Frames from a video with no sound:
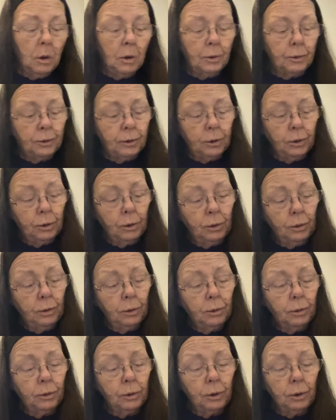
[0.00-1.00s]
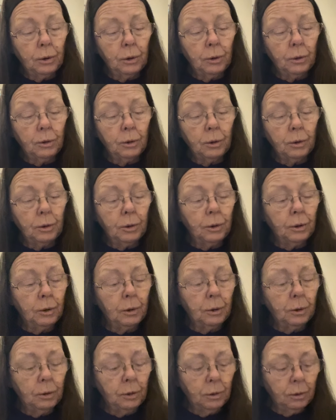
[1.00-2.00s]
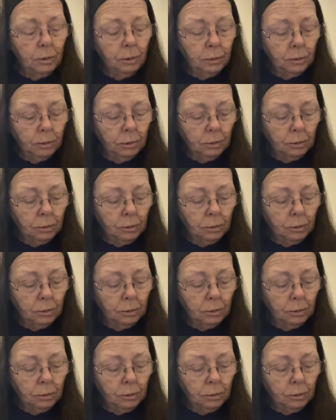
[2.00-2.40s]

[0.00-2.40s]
Do do do do.